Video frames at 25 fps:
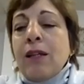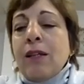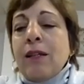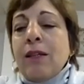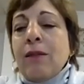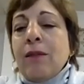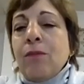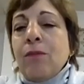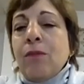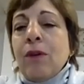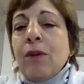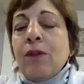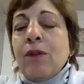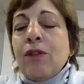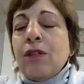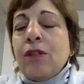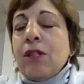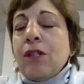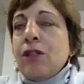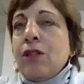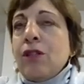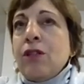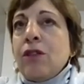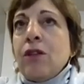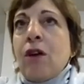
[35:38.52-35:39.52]
We're
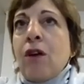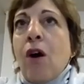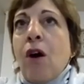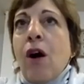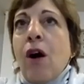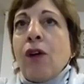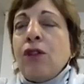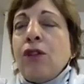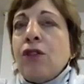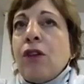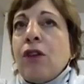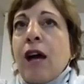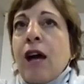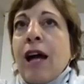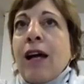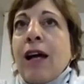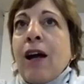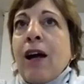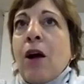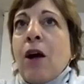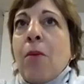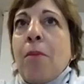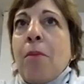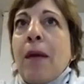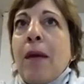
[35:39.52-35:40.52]
just all trying
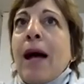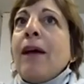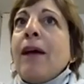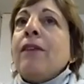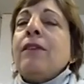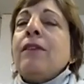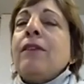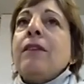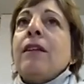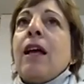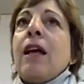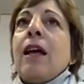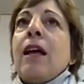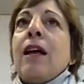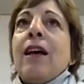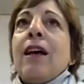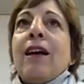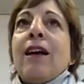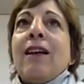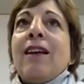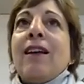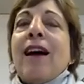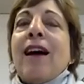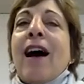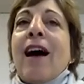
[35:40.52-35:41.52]
our best,
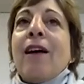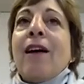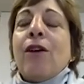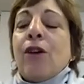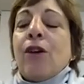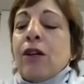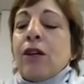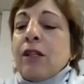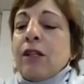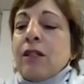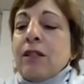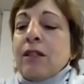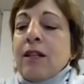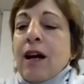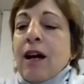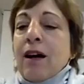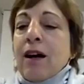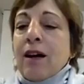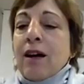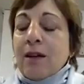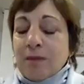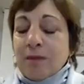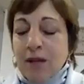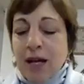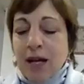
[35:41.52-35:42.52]
and I heard
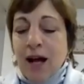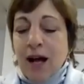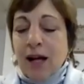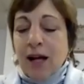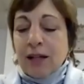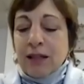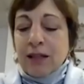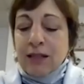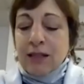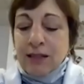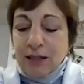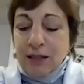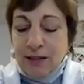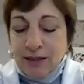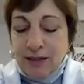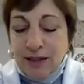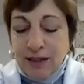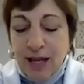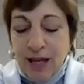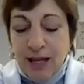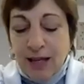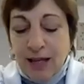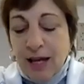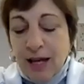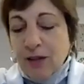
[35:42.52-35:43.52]
Alyssa
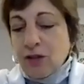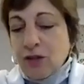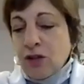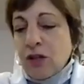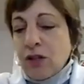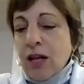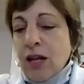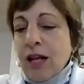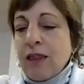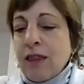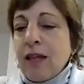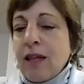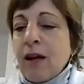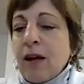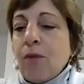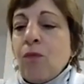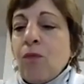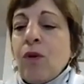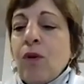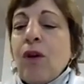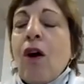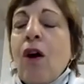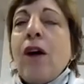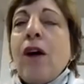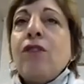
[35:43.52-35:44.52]
say yesterday that
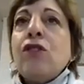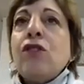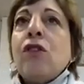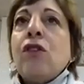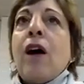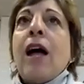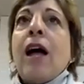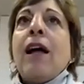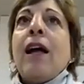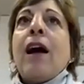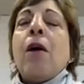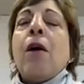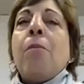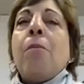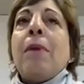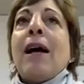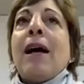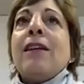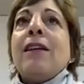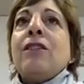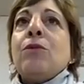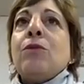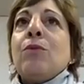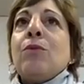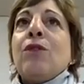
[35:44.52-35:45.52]
we're all trying our
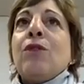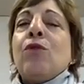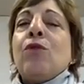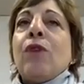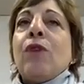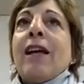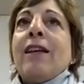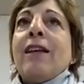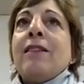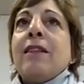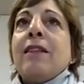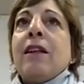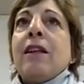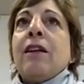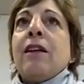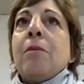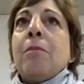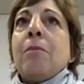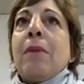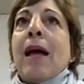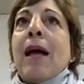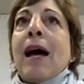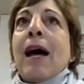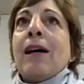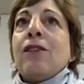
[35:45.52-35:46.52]
best with grace and
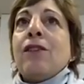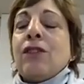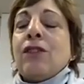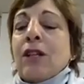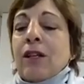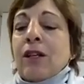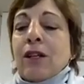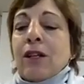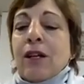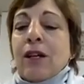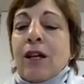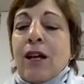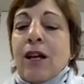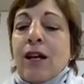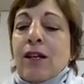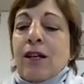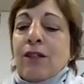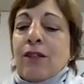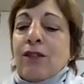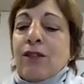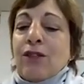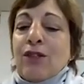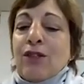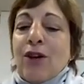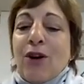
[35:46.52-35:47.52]
compassion.
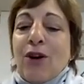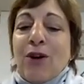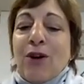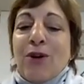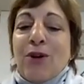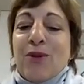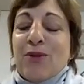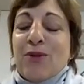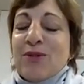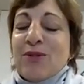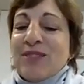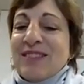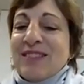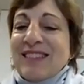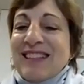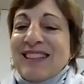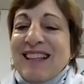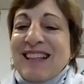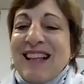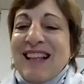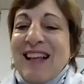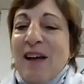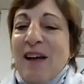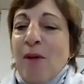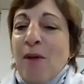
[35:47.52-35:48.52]
So
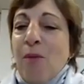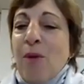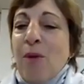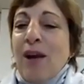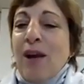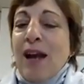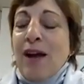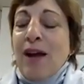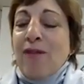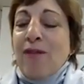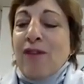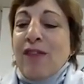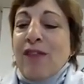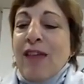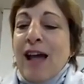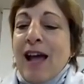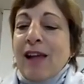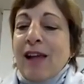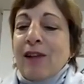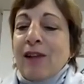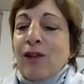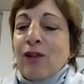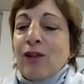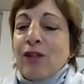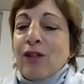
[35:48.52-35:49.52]
whatever
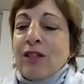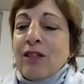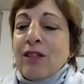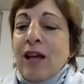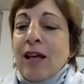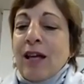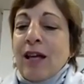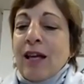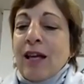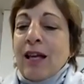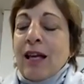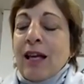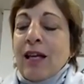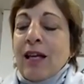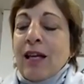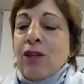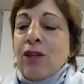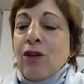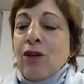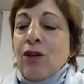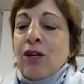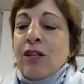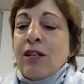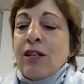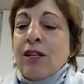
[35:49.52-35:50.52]
that looks like in
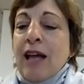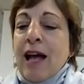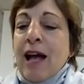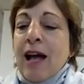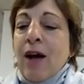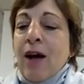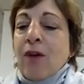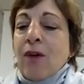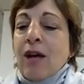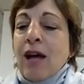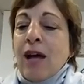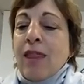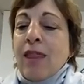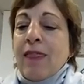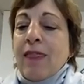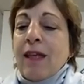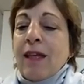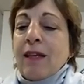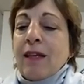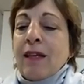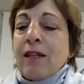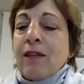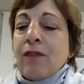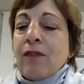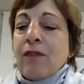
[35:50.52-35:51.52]
your town, I
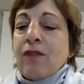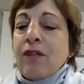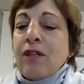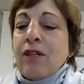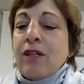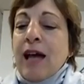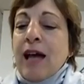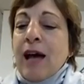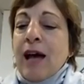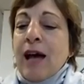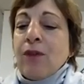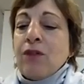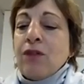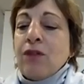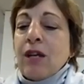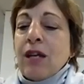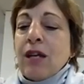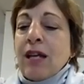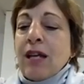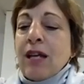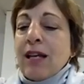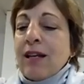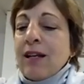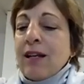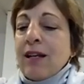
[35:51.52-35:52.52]
think different towns are
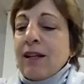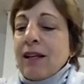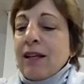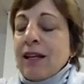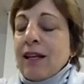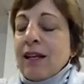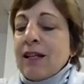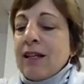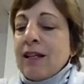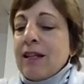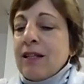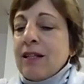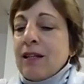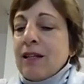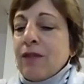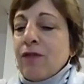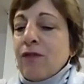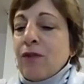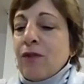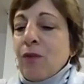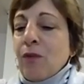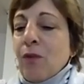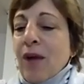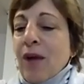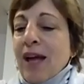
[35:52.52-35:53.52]
handling it in
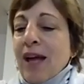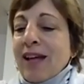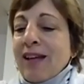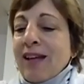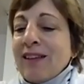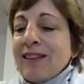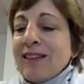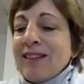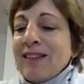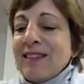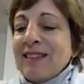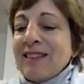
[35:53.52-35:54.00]
different ways.